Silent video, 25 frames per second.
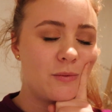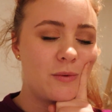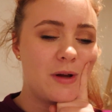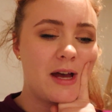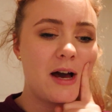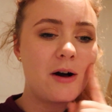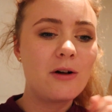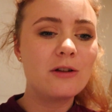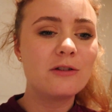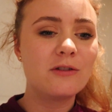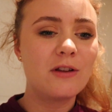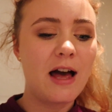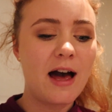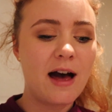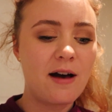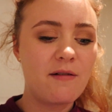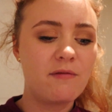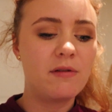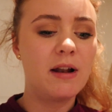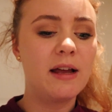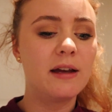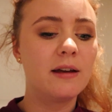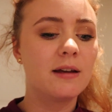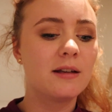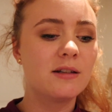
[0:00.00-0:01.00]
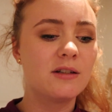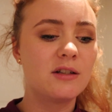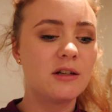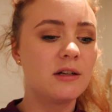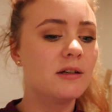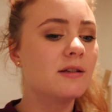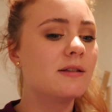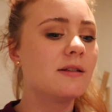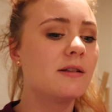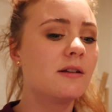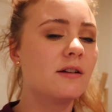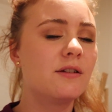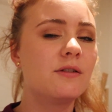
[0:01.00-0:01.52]
We also have like a
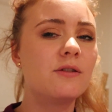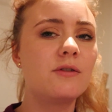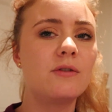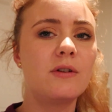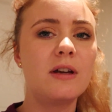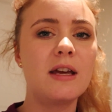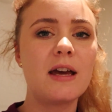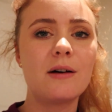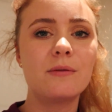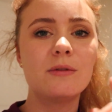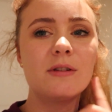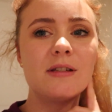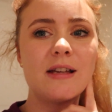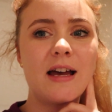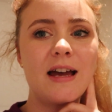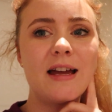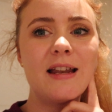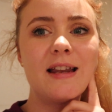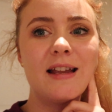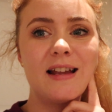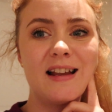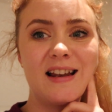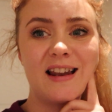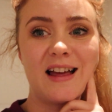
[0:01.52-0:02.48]
chestnut tree outside,